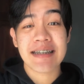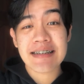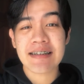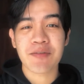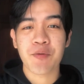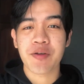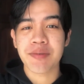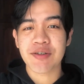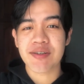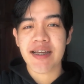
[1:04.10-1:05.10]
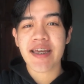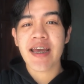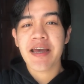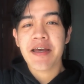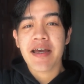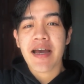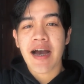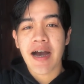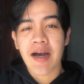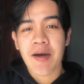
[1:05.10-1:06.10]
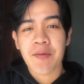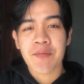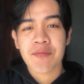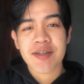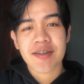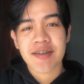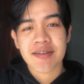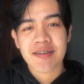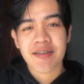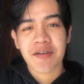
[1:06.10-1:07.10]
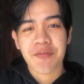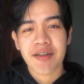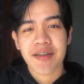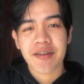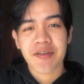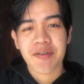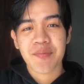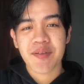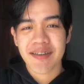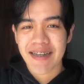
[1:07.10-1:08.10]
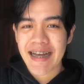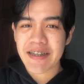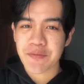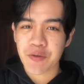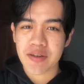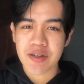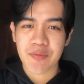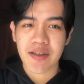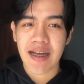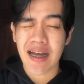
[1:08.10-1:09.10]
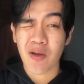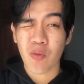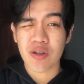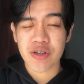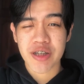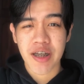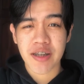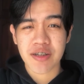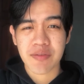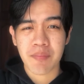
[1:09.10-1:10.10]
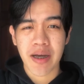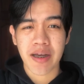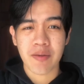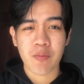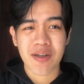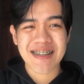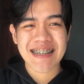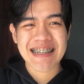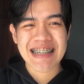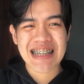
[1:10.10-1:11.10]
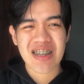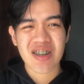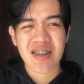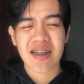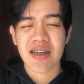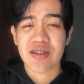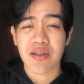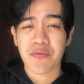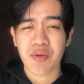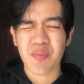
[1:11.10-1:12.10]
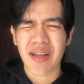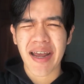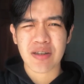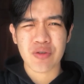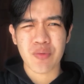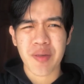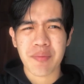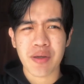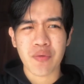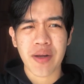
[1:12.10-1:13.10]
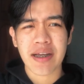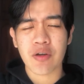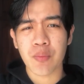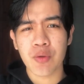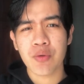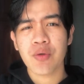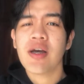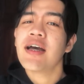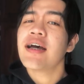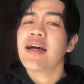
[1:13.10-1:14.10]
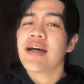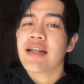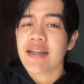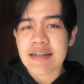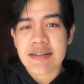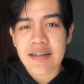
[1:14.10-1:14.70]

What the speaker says: dentist appointment today, which is not really good but kind of good as well. I want to change my braces color, change from black to maybe red or blue. Let's